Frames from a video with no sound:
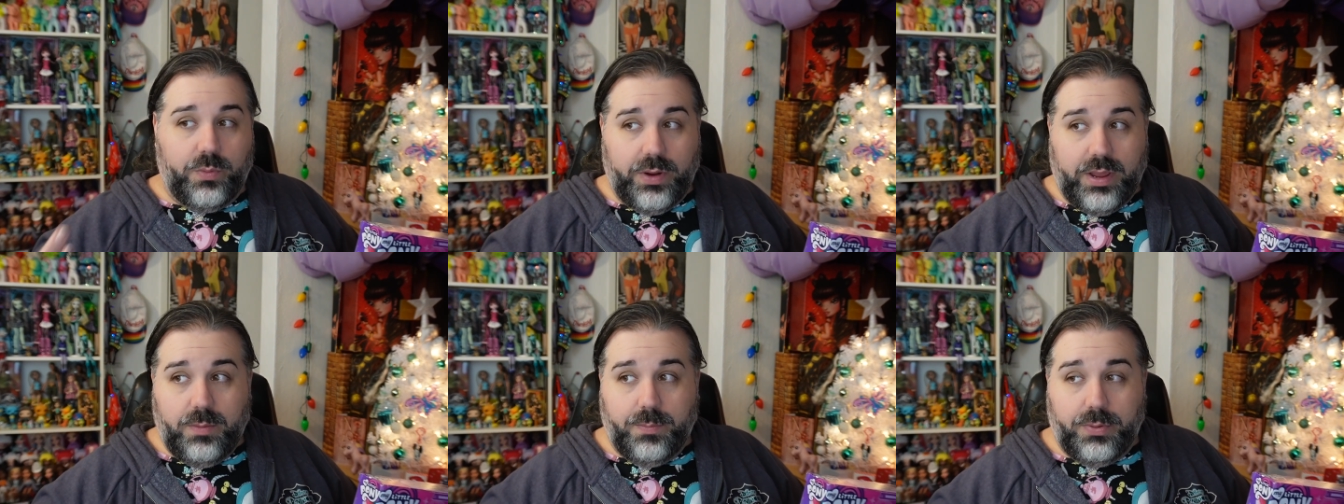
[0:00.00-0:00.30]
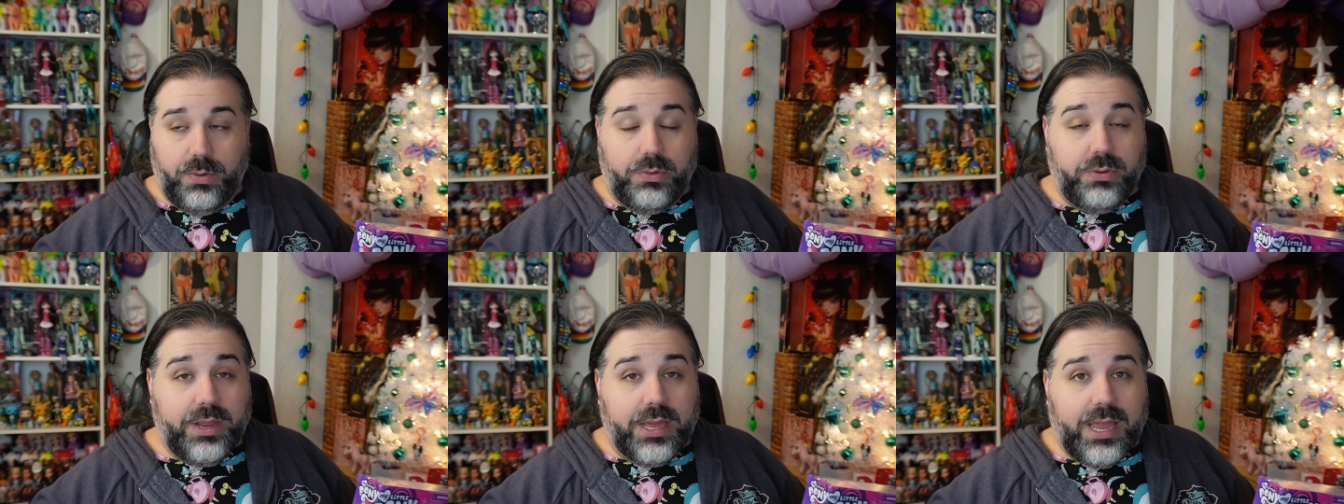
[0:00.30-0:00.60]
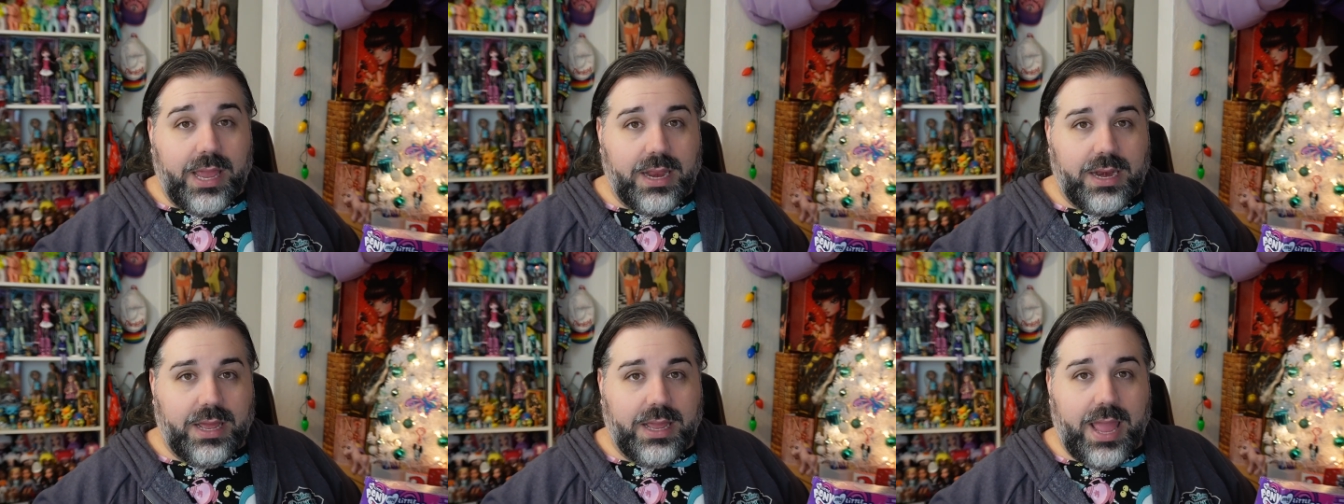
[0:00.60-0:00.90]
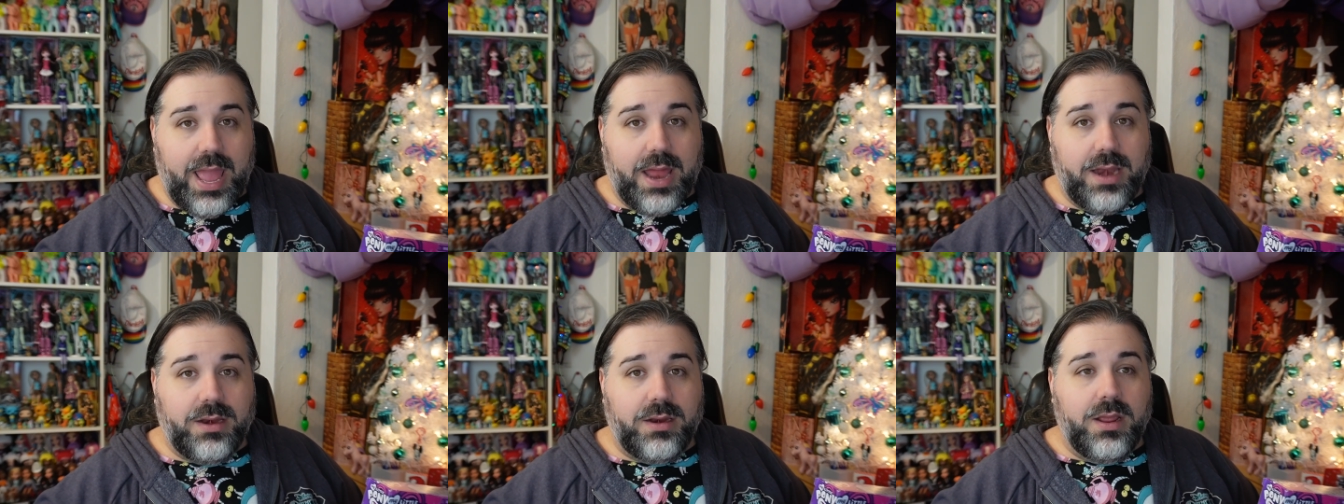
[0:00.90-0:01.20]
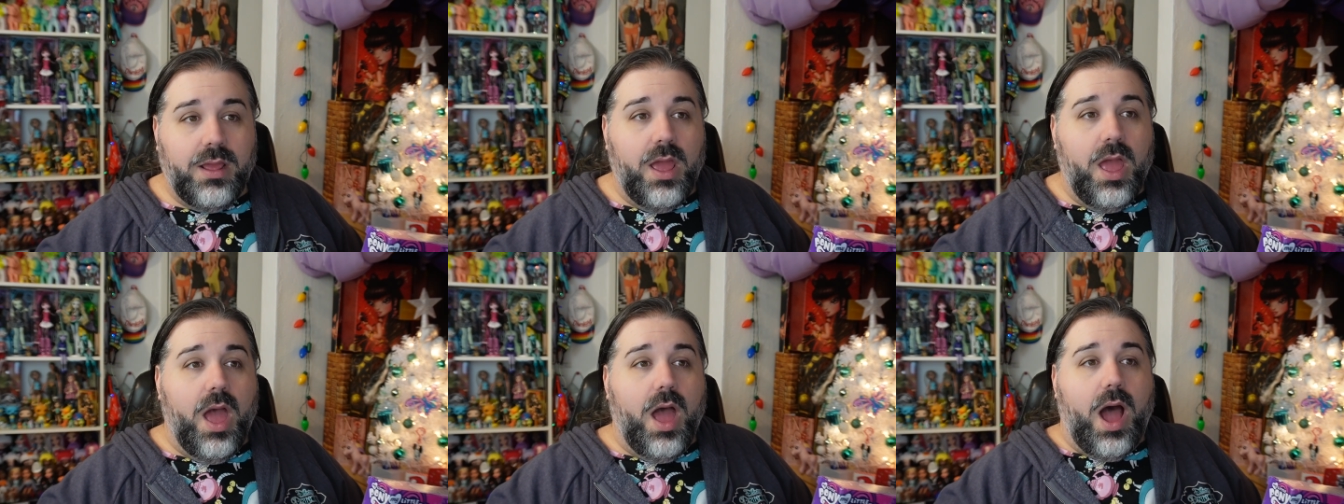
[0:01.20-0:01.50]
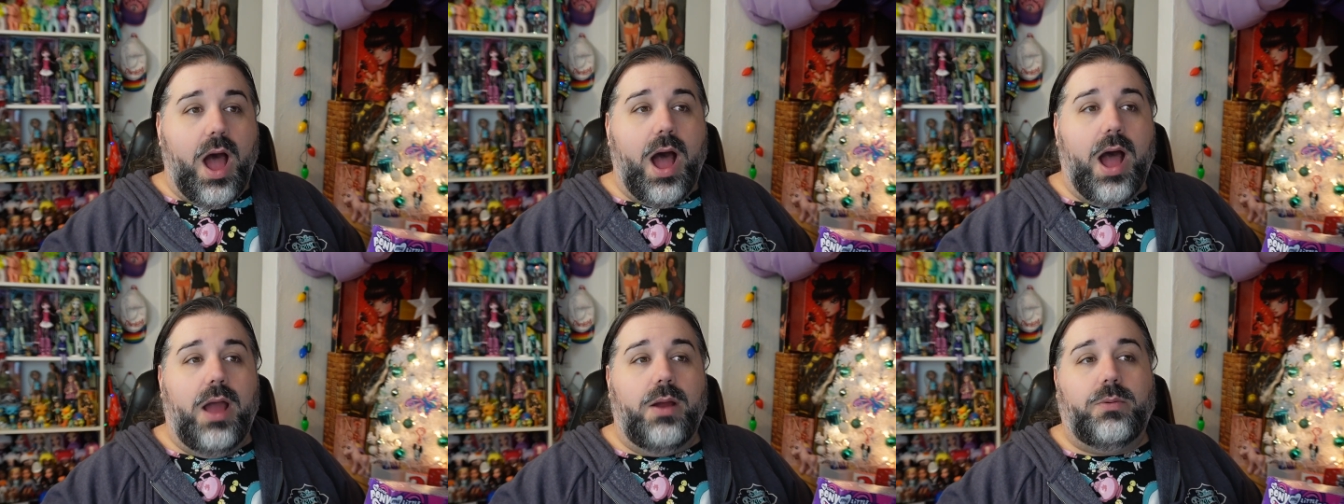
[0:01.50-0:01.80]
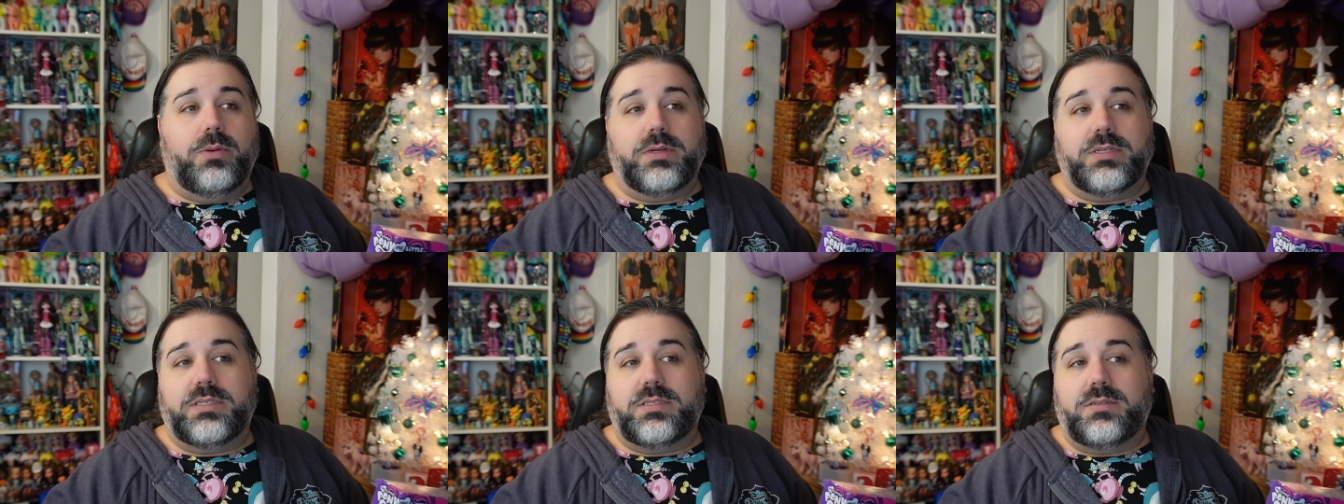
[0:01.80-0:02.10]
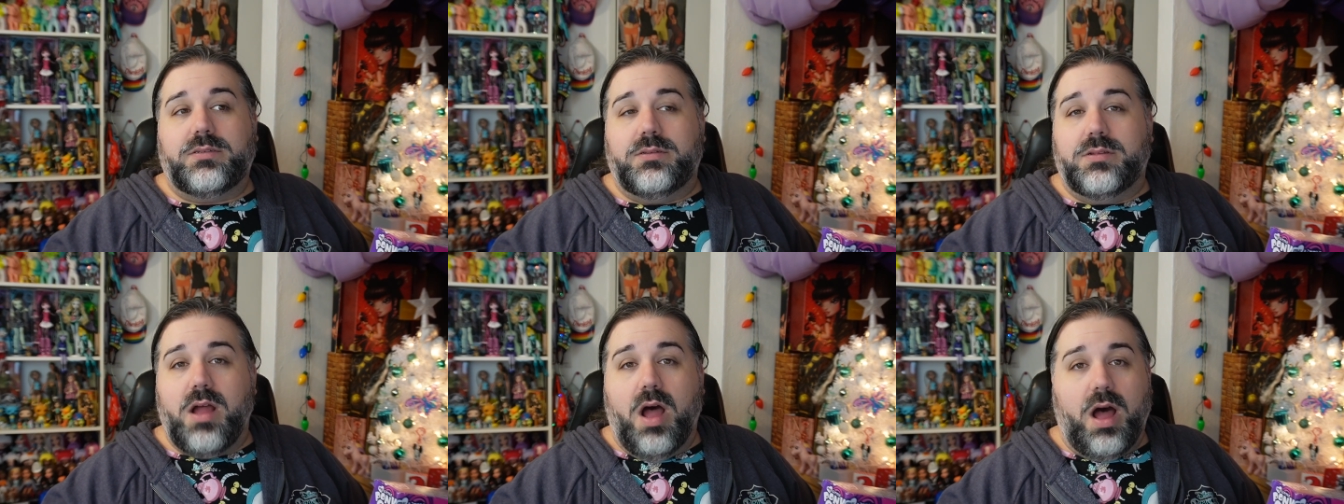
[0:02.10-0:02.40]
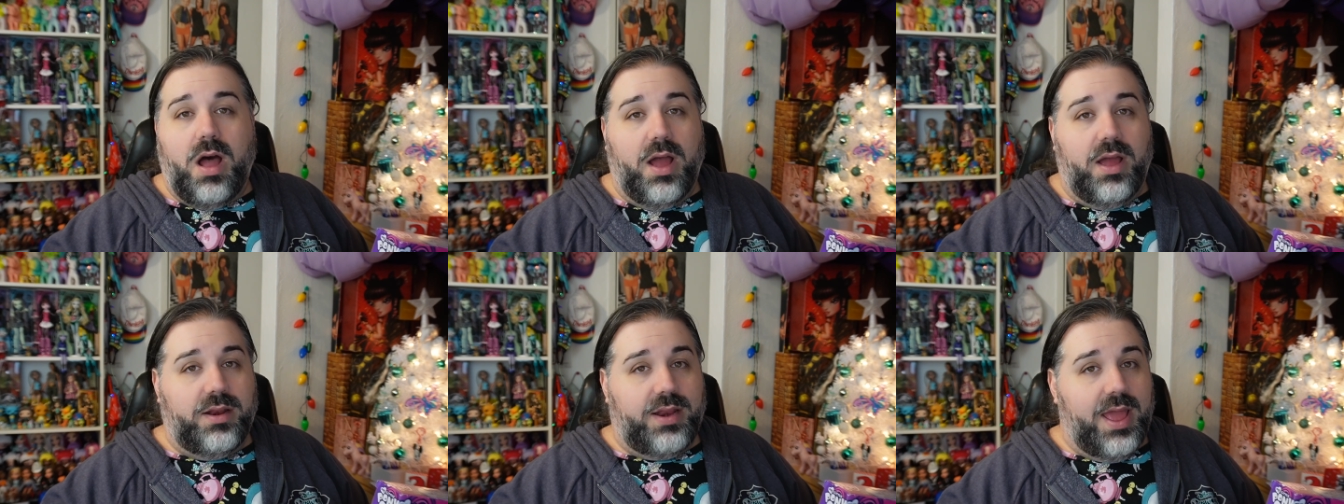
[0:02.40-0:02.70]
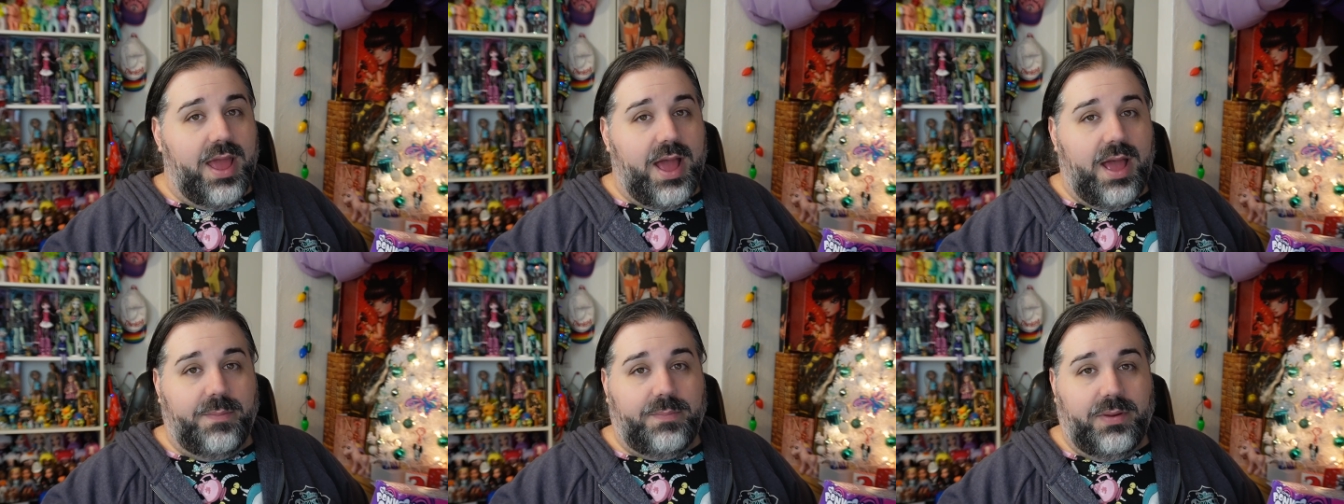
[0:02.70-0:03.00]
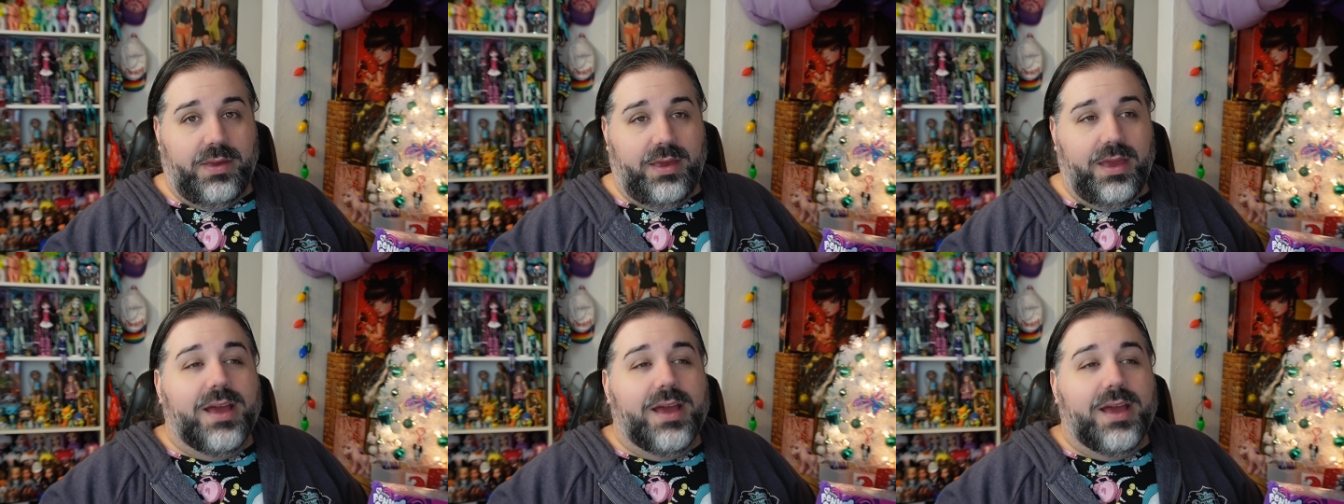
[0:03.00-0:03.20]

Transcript: rebooting it again, I was not happy.